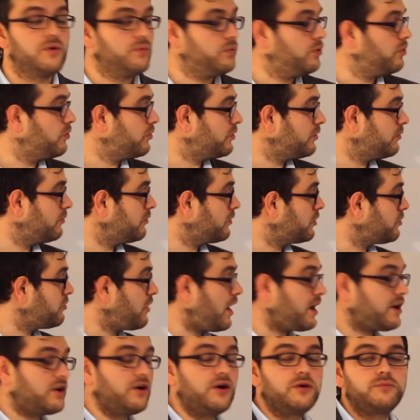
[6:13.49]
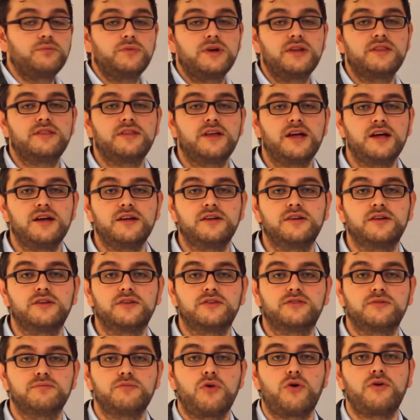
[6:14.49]
we'll crack on with
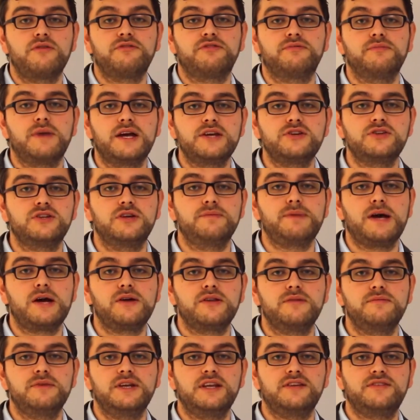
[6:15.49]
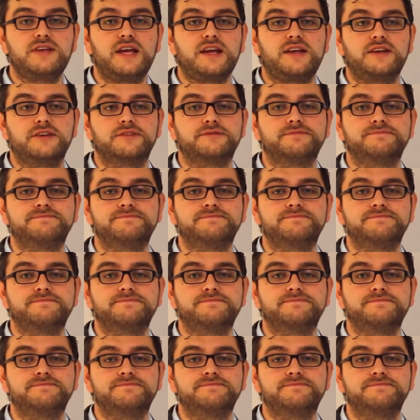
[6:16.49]
some more information about them in a second.